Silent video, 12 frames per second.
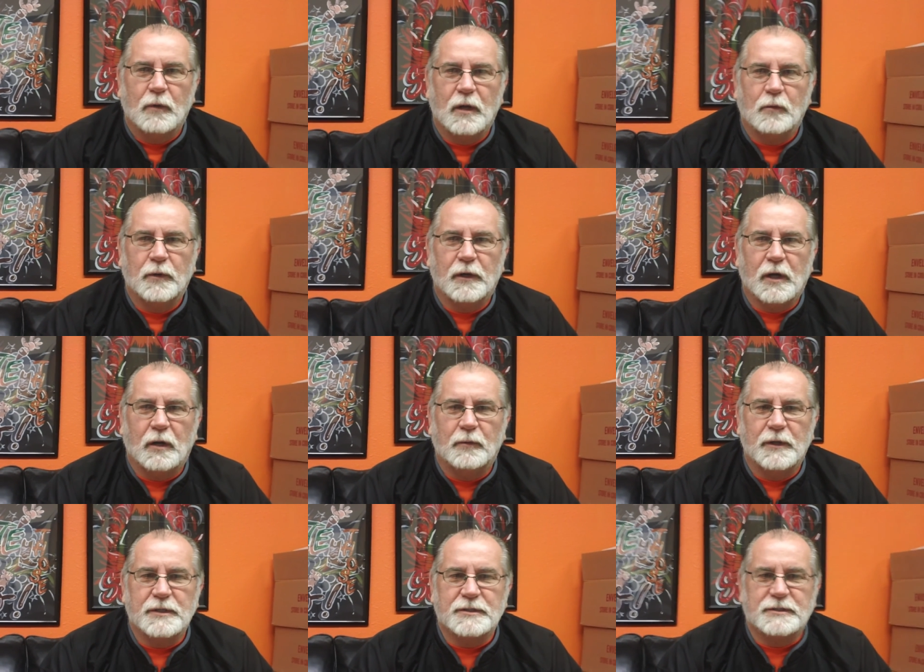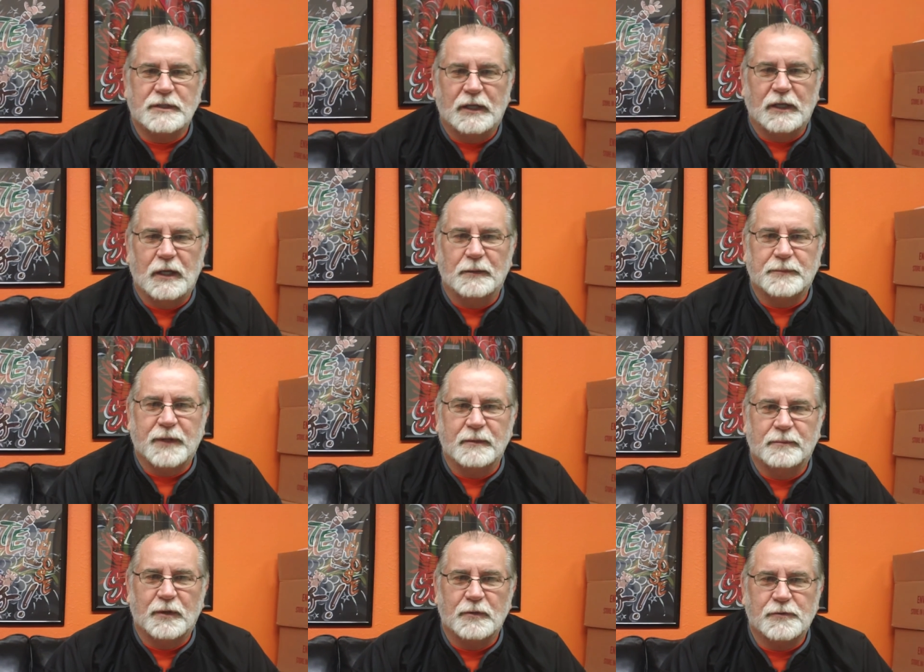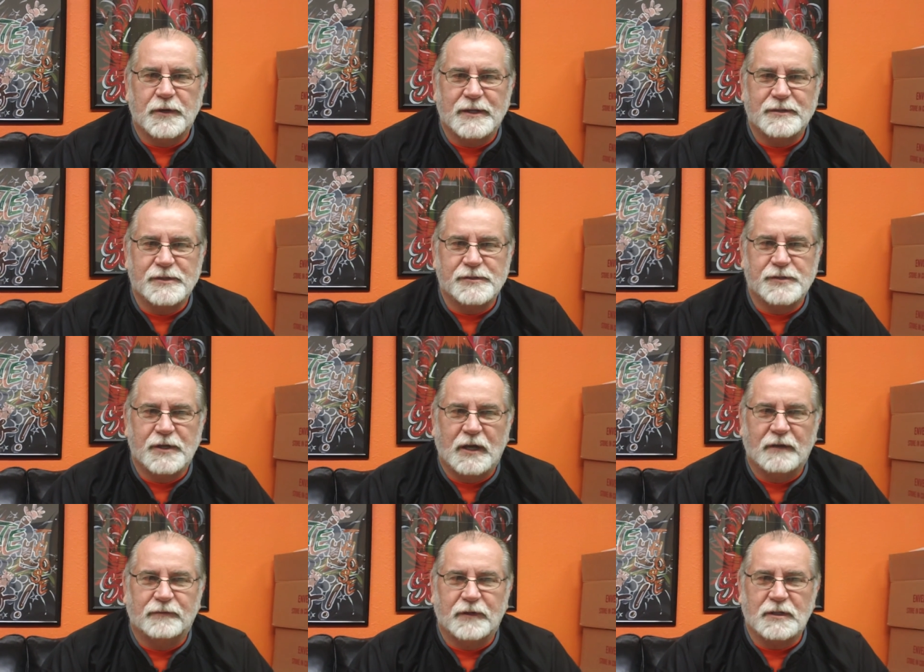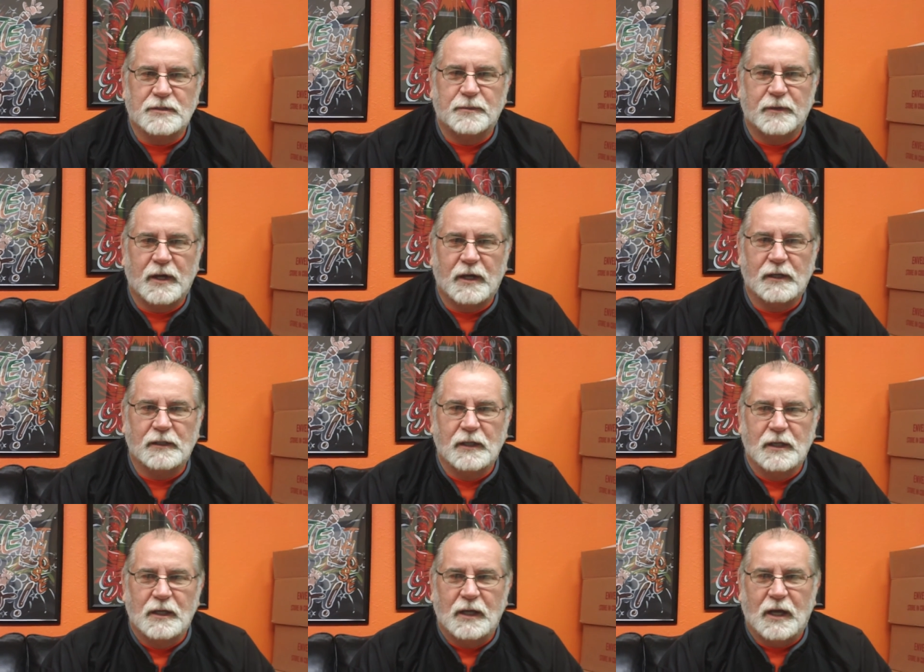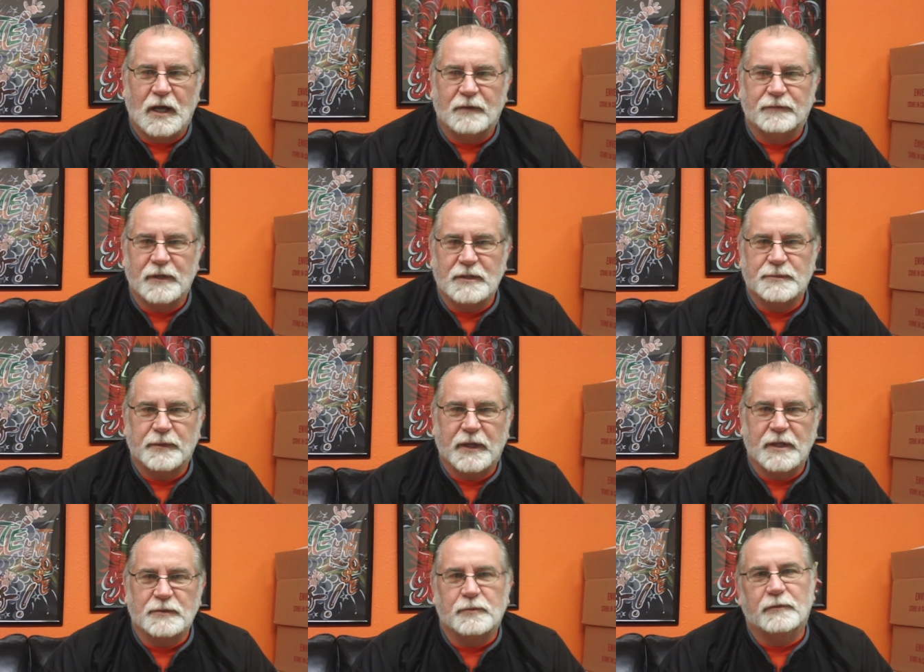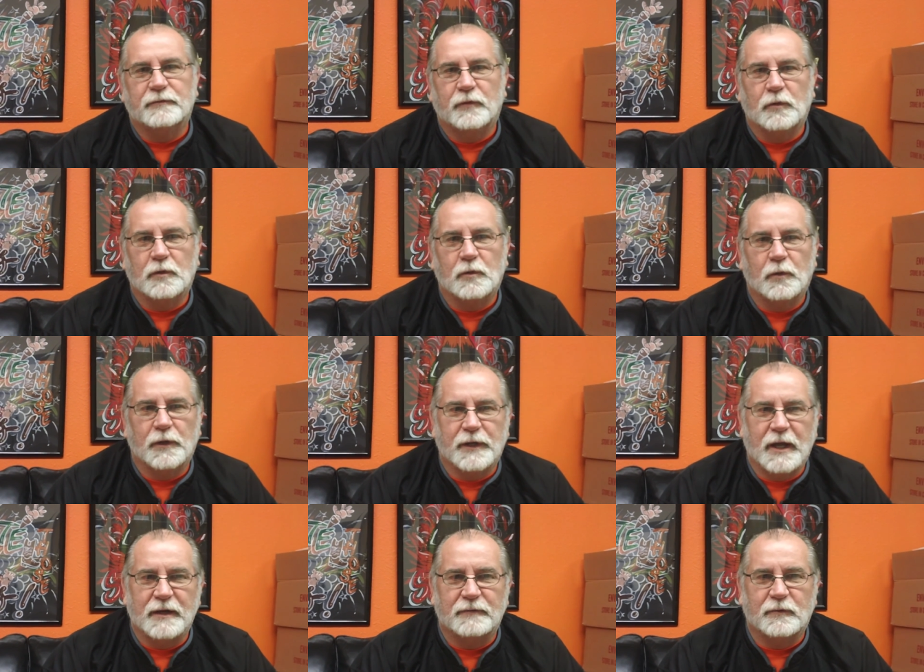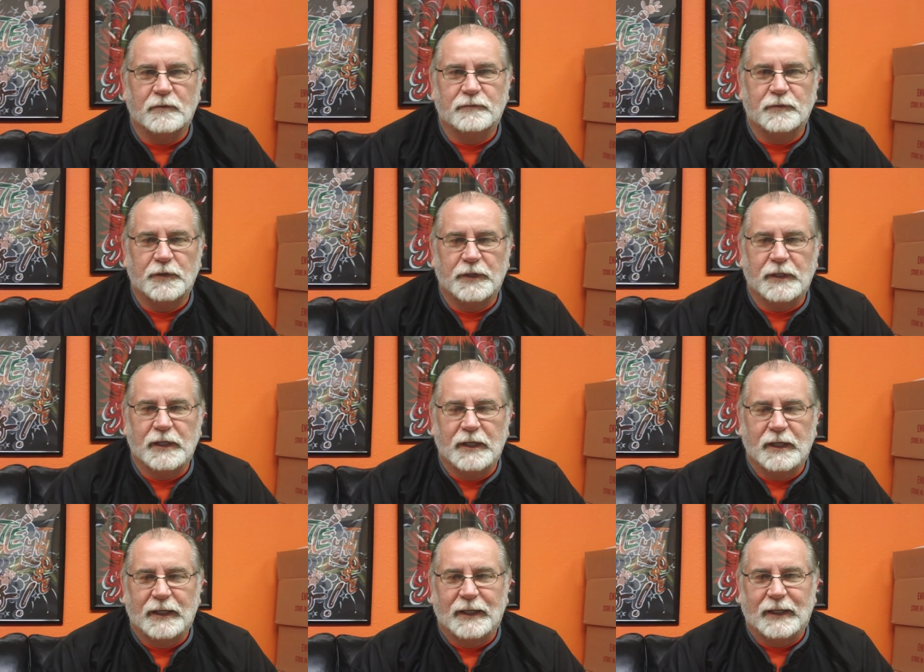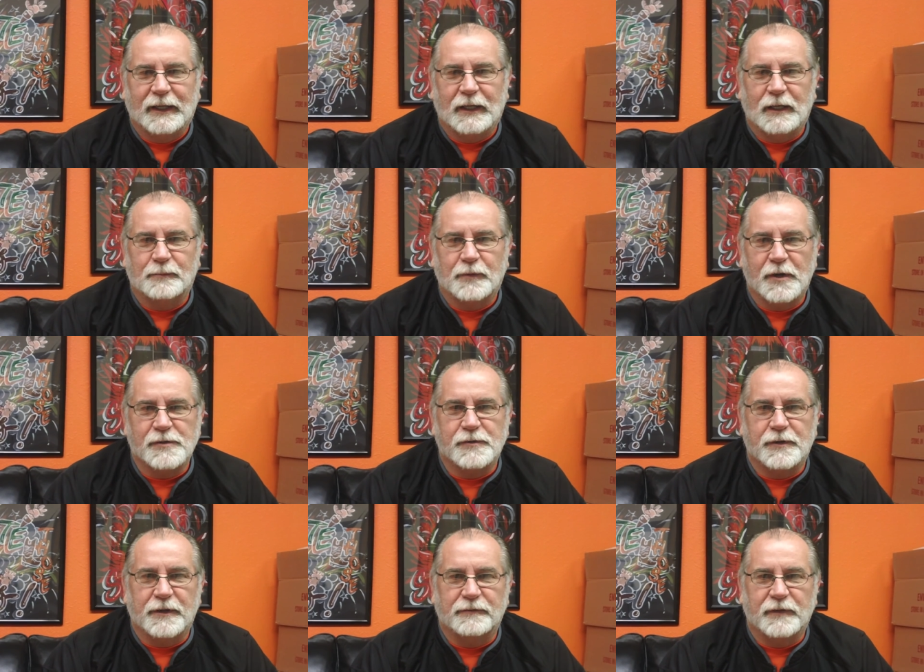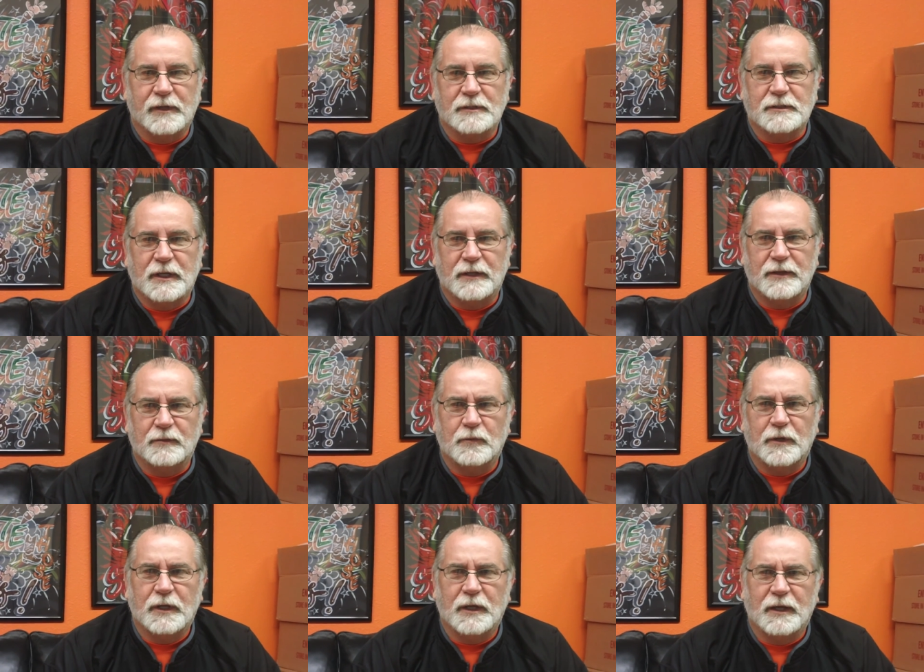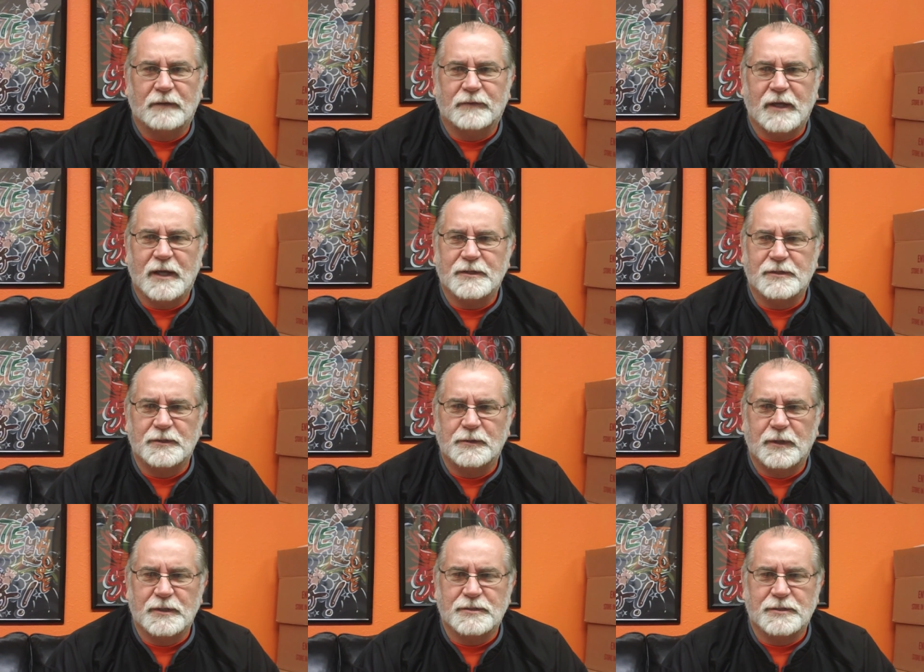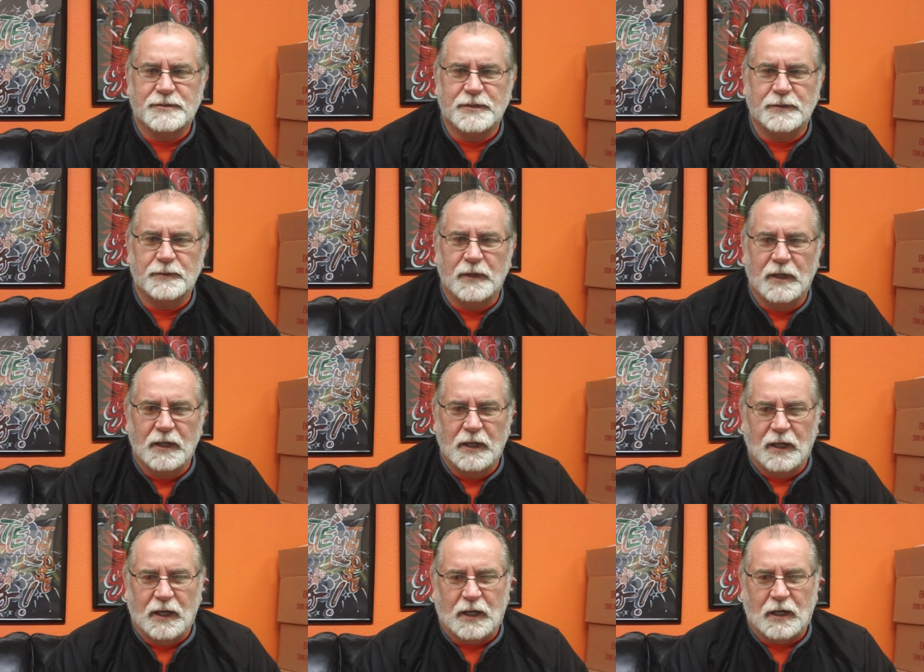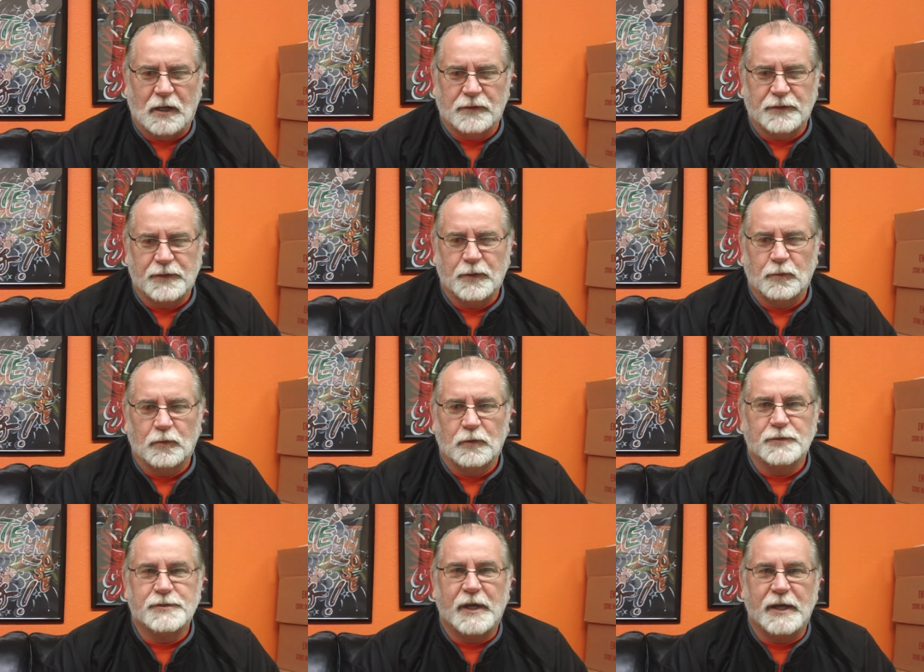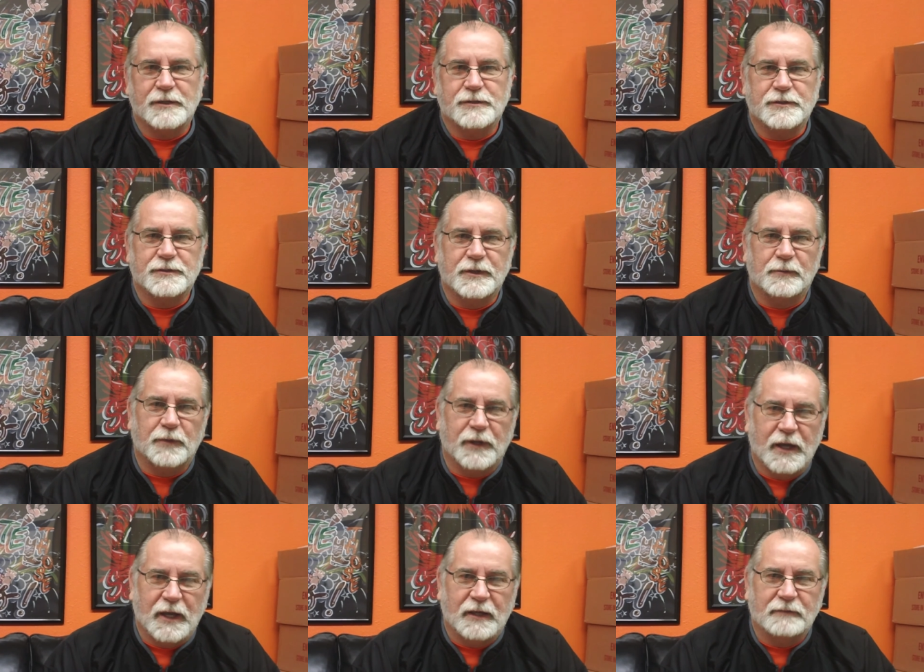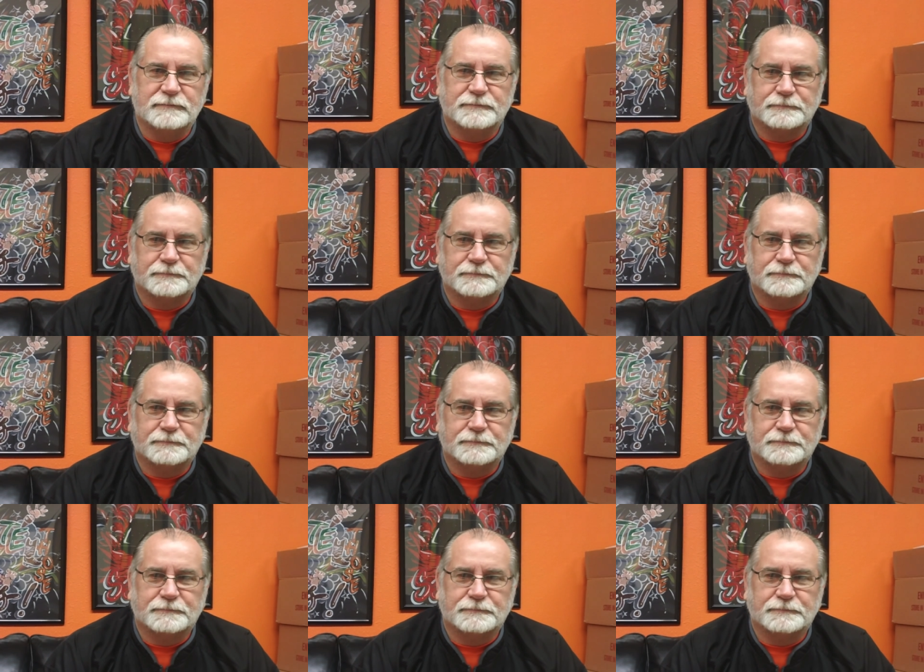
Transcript: Well, we're always up-tempo transition offense, but our offense begins with full court, 94-foot pressure defense. And then we got to institute all the new rule changes that we have